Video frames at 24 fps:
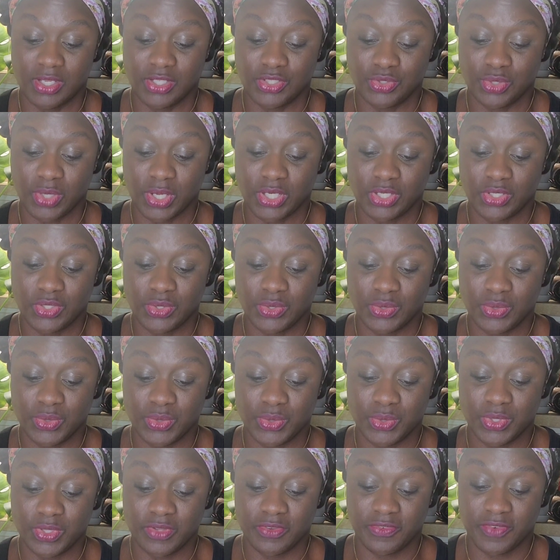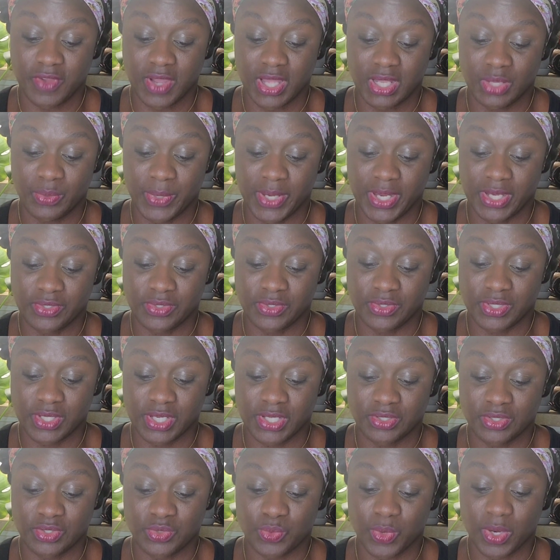Try to do the following
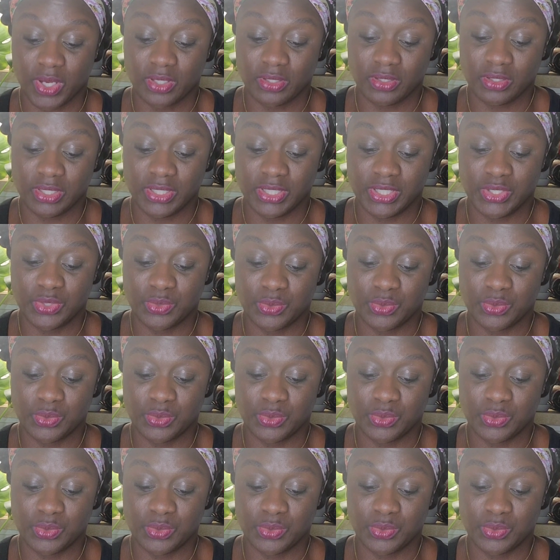exercises regularly